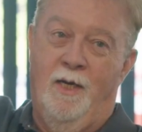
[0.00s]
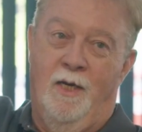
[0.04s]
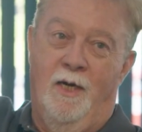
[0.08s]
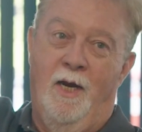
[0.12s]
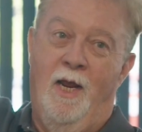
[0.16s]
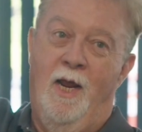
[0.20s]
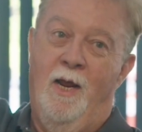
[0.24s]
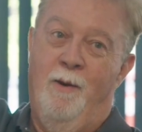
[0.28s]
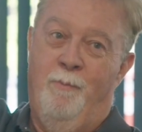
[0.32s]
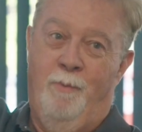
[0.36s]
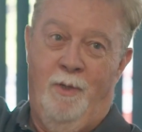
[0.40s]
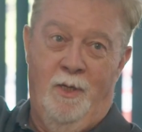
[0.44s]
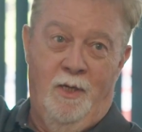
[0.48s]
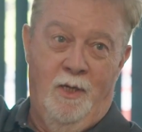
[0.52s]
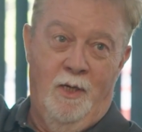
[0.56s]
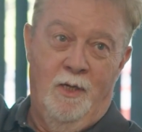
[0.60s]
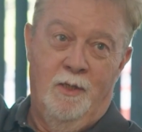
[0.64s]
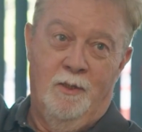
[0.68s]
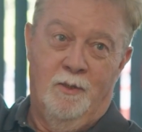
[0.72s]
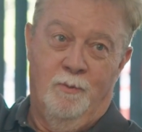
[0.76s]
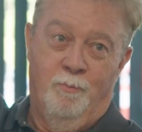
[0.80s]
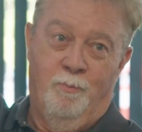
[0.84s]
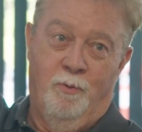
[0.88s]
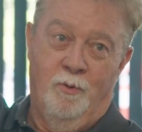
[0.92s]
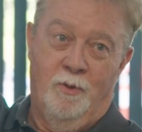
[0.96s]
Len
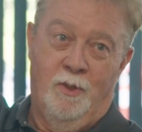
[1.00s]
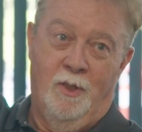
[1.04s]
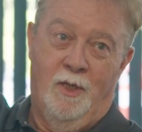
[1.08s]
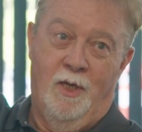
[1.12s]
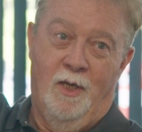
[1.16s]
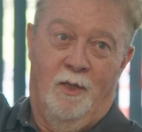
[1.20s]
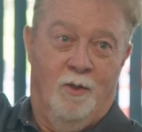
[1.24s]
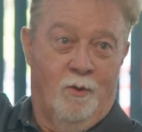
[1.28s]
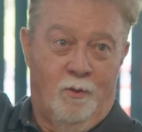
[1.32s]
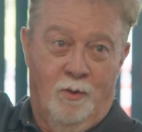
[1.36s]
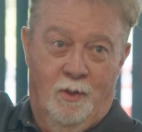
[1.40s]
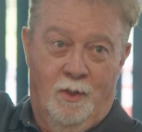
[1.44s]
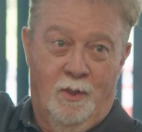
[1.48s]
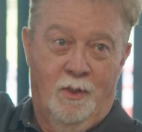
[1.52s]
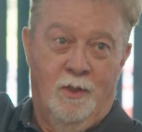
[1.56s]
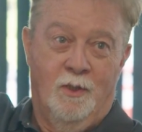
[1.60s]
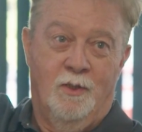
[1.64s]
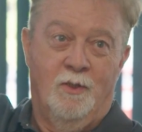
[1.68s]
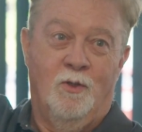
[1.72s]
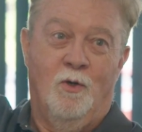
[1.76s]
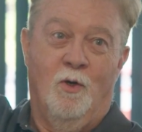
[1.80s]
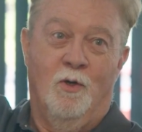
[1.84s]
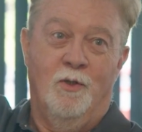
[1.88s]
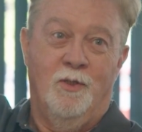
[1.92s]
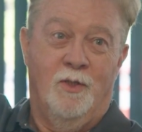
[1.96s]
Luxford founded waste
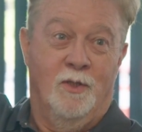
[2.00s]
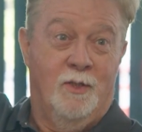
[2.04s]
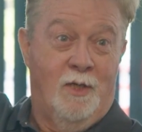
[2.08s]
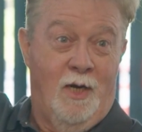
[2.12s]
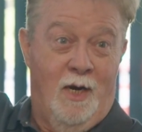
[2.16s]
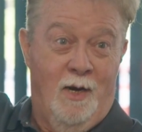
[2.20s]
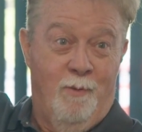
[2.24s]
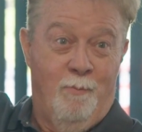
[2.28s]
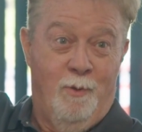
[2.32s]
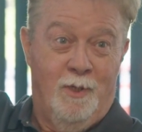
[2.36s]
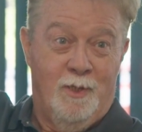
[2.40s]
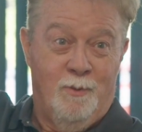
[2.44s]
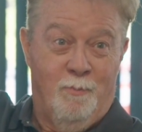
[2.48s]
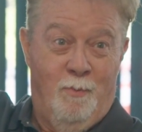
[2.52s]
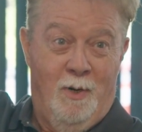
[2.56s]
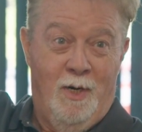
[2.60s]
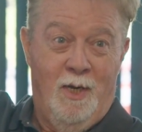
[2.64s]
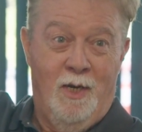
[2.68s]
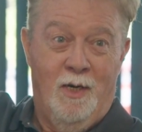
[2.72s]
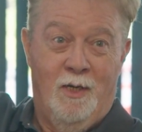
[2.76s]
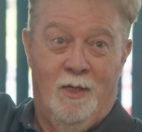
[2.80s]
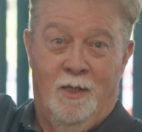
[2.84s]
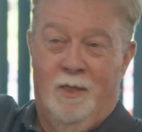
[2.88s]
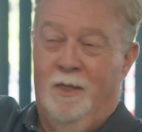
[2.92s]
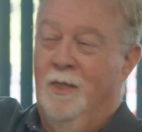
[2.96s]
management solution company
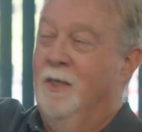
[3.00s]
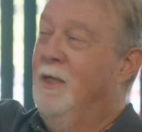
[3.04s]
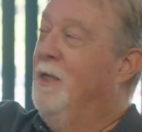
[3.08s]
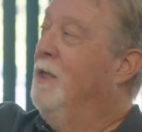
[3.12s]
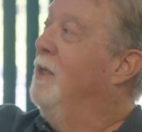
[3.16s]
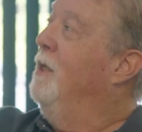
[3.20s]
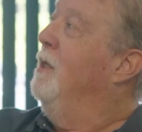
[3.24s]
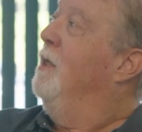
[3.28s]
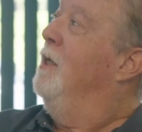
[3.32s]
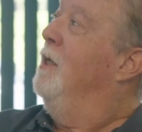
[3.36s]
Matter in